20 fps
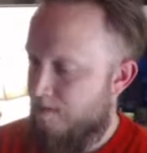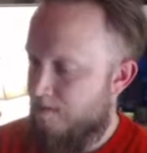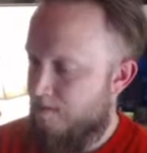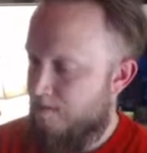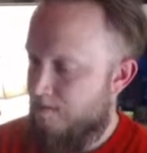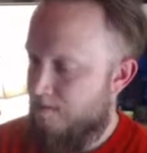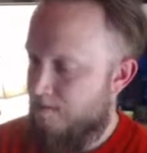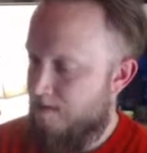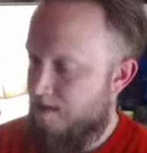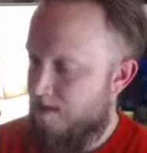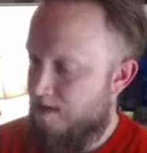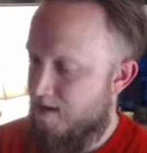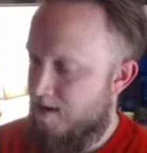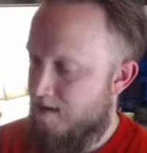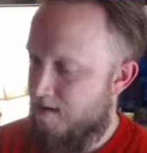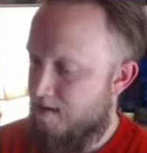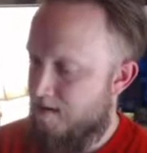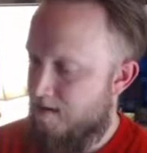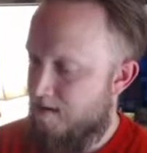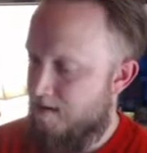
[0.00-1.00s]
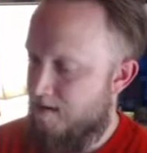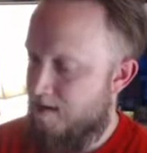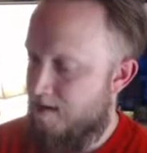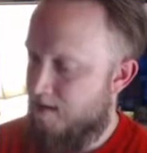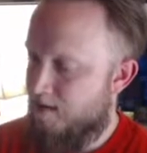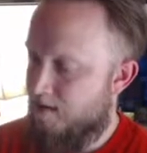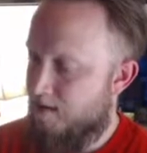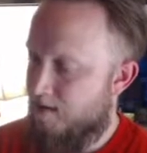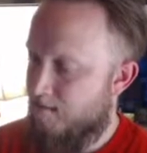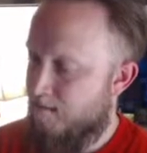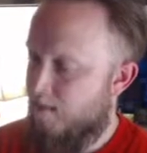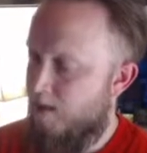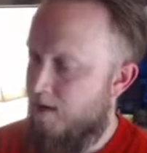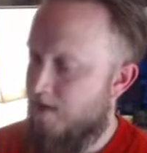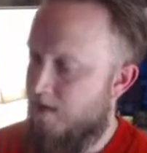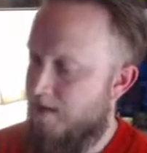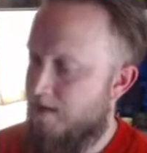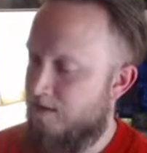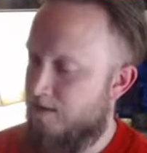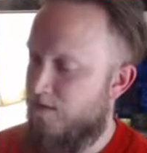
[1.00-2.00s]
Right? Yeah, it's going to be White
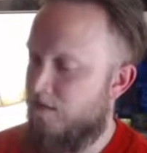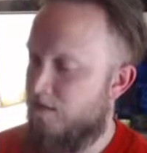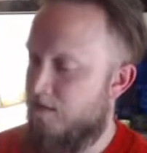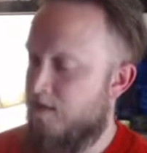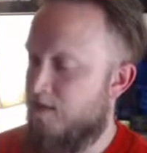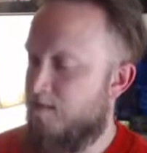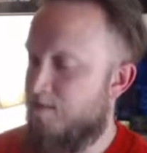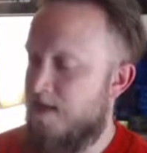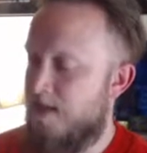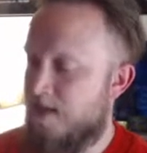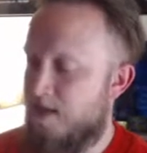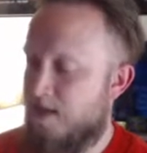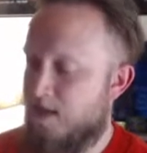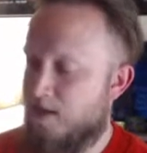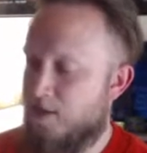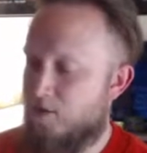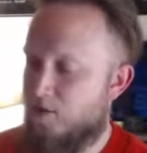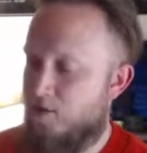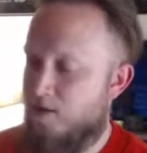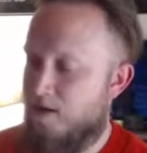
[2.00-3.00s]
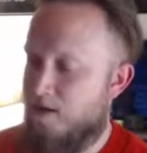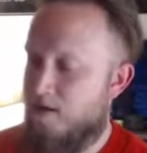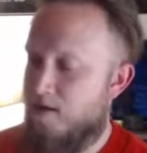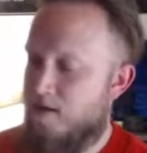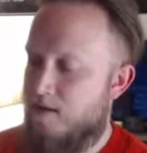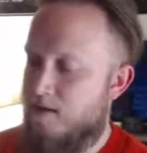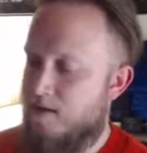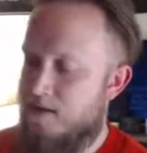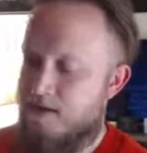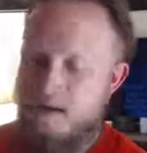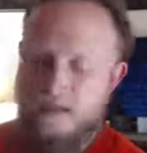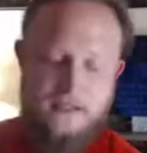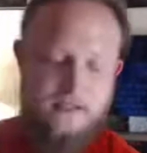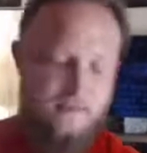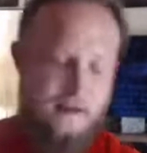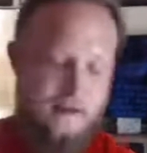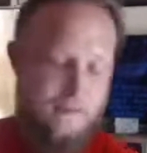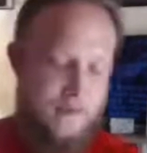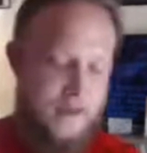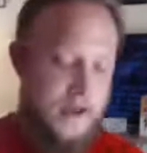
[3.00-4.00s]
Lantern Corps because when he gets destroyed, he gets
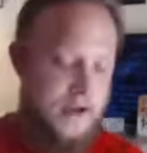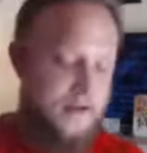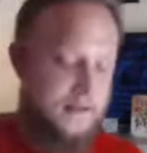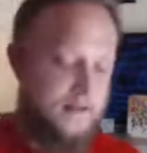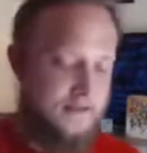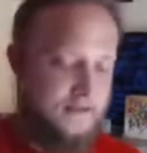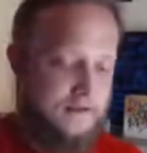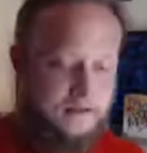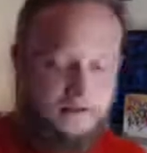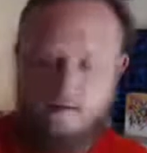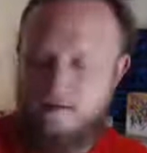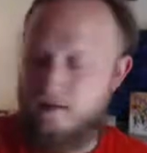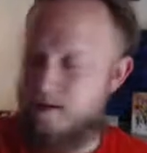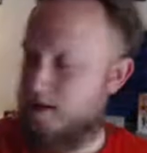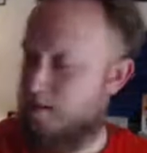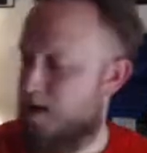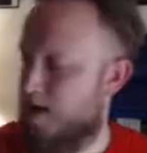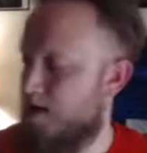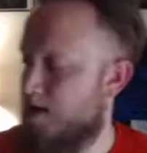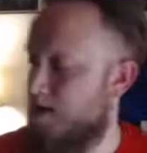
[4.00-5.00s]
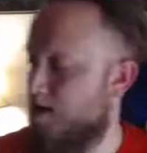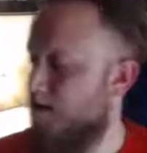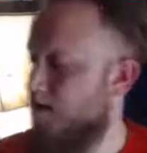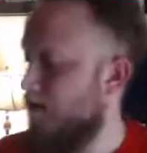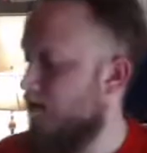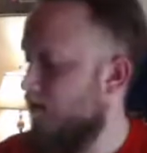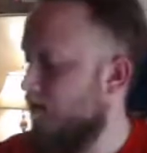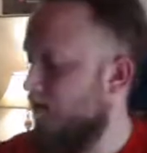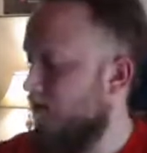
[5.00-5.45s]
right back. So he's back in it.